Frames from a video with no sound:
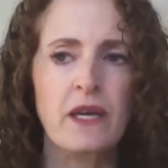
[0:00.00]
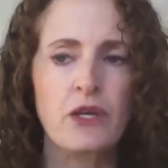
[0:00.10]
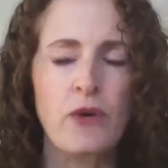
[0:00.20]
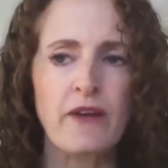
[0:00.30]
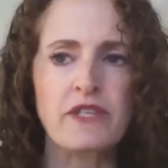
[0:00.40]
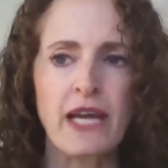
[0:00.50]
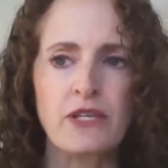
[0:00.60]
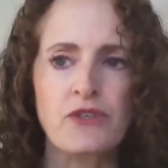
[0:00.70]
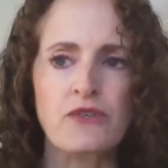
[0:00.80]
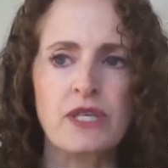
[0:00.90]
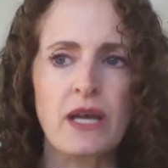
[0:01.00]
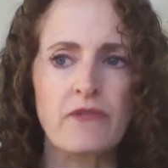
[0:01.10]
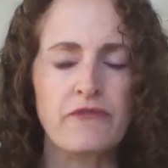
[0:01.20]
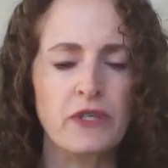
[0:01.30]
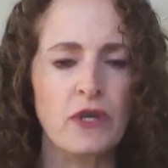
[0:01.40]
You have to ask
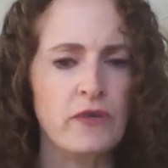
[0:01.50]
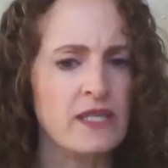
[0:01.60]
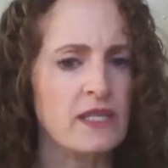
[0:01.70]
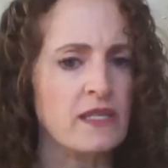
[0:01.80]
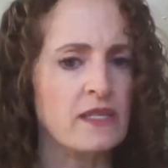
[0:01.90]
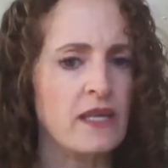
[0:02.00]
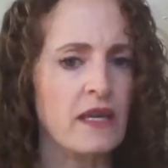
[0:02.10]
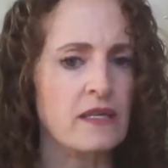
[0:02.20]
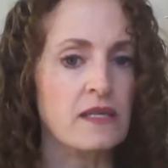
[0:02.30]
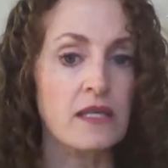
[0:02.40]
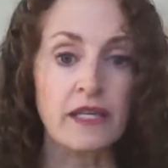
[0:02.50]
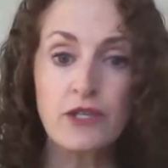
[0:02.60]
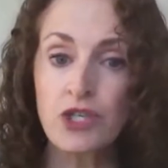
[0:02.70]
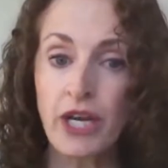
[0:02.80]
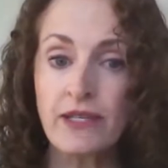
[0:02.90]
yourself, is this a
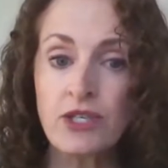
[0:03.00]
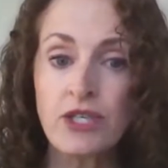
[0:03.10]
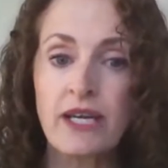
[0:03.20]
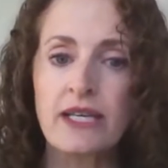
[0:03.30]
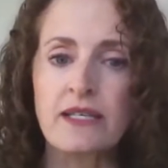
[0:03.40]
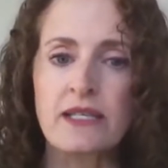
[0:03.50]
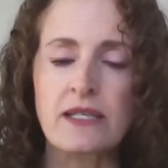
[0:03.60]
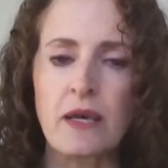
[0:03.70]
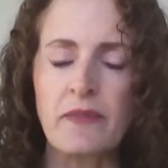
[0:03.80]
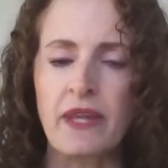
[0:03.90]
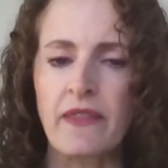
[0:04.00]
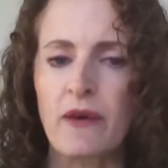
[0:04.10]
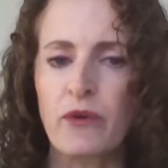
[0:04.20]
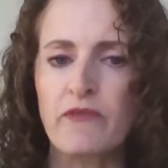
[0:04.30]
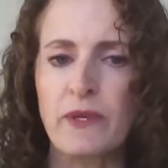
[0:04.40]
sudden change? Is this something
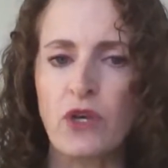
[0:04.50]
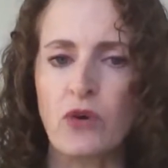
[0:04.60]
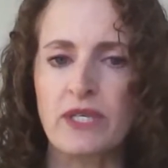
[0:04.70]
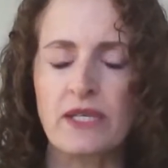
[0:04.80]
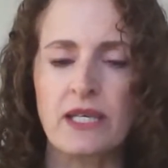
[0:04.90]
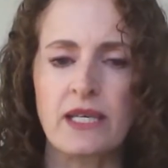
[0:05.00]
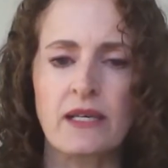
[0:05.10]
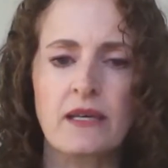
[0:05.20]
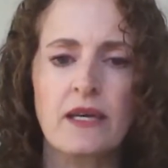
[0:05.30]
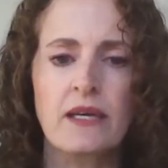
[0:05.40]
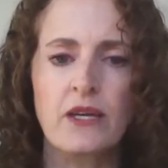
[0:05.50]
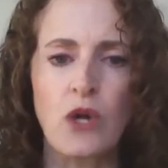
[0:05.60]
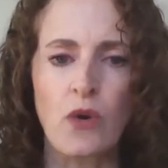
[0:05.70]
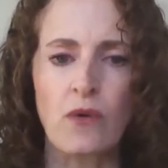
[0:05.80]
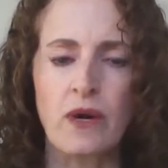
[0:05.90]
that we've been noticing,
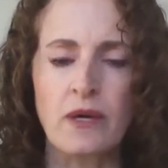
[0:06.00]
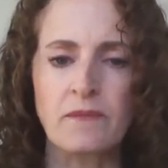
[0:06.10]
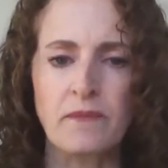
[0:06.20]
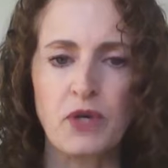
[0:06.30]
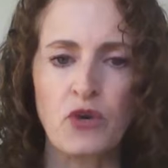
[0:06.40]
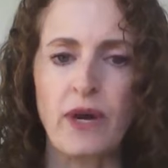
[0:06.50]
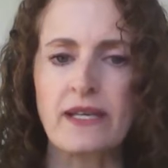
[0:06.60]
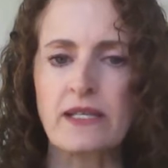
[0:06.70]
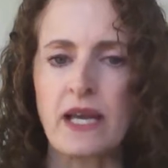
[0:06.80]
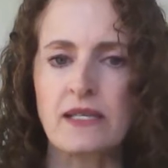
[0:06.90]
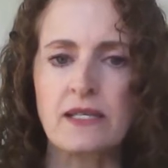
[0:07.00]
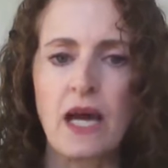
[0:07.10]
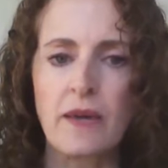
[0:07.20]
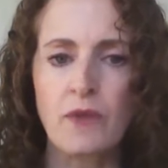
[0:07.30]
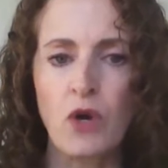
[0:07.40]
progress as
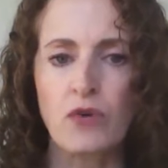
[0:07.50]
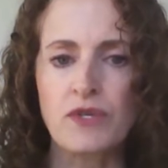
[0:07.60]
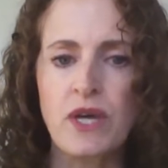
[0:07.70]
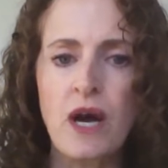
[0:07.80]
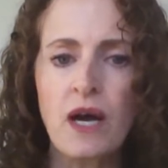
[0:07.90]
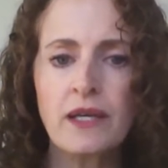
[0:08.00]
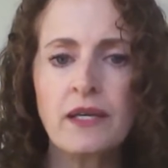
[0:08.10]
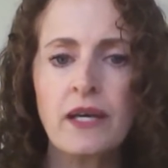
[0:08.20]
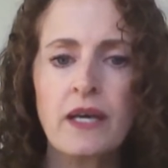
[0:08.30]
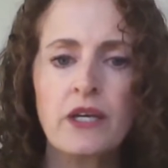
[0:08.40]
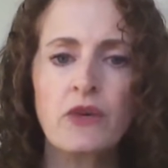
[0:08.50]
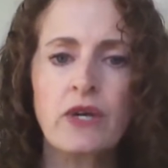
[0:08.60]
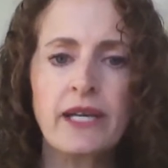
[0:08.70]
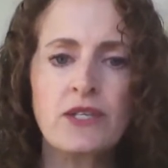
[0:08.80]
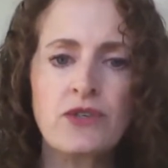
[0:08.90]
time goes on? You
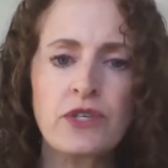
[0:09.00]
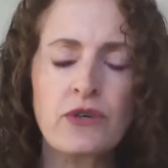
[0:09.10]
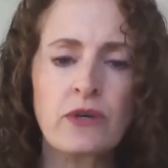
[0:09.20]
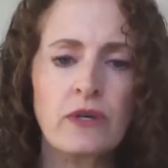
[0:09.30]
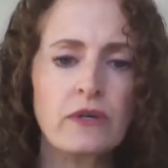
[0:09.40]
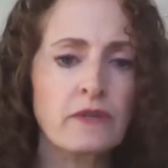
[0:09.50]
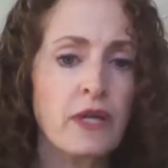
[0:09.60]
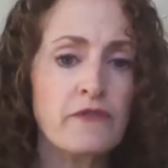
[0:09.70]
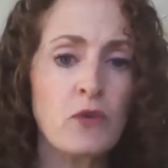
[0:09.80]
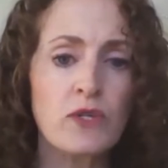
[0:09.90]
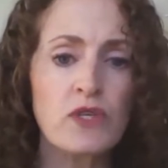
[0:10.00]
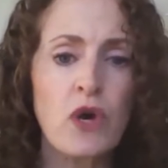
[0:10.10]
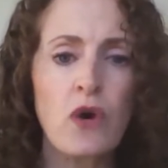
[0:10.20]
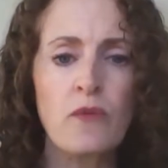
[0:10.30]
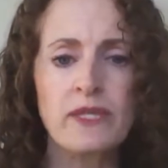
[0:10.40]
could enter your loved one's
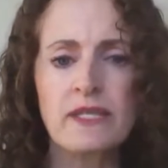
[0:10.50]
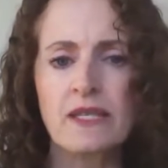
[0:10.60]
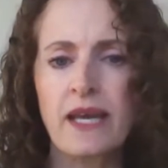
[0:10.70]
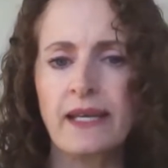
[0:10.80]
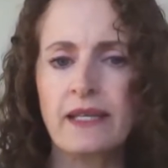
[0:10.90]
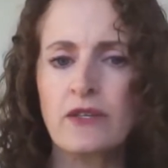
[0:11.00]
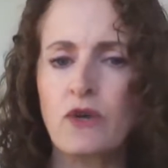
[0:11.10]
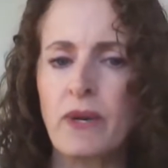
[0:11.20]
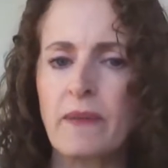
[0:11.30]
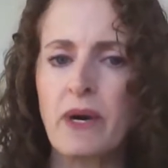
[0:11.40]
home and say, my